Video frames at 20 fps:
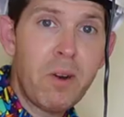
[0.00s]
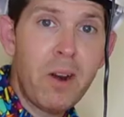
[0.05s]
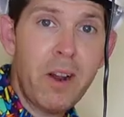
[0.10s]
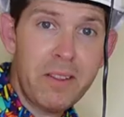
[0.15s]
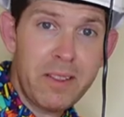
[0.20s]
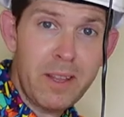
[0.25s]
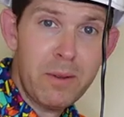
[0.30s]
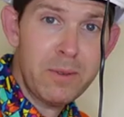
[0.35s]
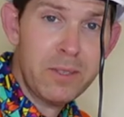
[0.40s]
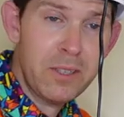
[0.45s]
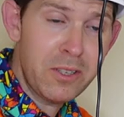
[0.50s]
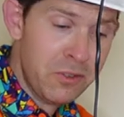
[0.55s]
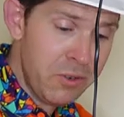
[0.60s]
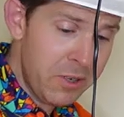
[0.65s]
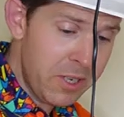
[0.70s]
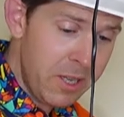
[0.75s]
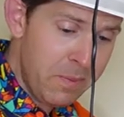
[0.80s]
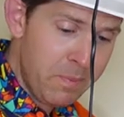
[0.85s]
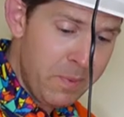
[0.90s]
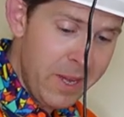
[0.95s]
Right, that was a
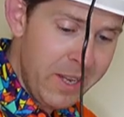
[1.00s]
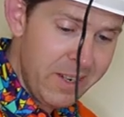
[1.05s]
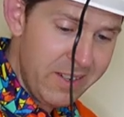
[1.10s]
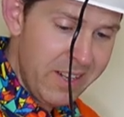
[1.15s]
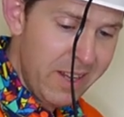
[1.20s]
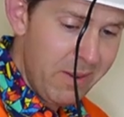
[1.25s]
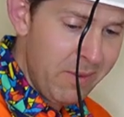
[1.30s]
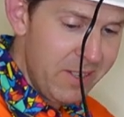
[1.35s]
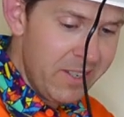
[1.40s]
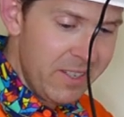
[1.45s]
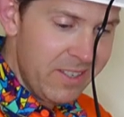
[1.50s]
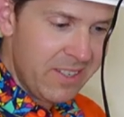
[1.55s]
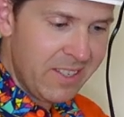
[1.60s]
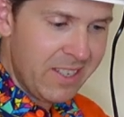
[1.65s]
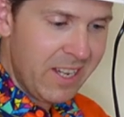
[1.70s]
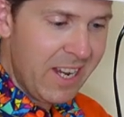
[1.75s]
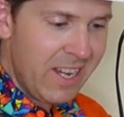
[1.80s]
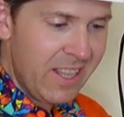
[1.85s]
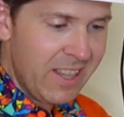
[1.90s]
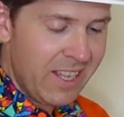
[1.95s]
tricky bit. Now we just
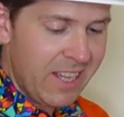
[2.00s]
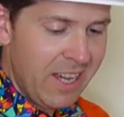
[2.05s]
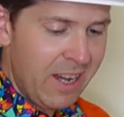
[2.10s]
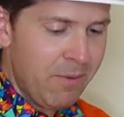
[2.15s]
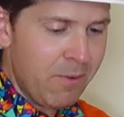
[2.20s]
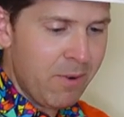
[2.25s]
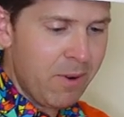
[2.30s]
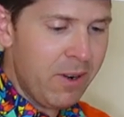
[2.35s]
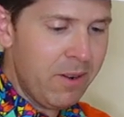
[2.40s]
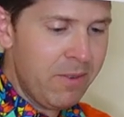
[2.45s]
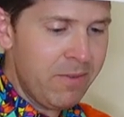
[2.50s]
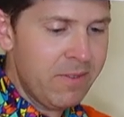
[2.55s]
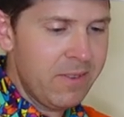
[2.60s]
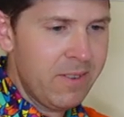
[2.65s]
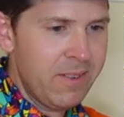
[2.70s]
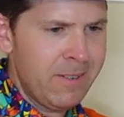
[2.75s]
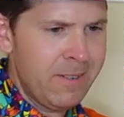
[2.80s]
take the cover off.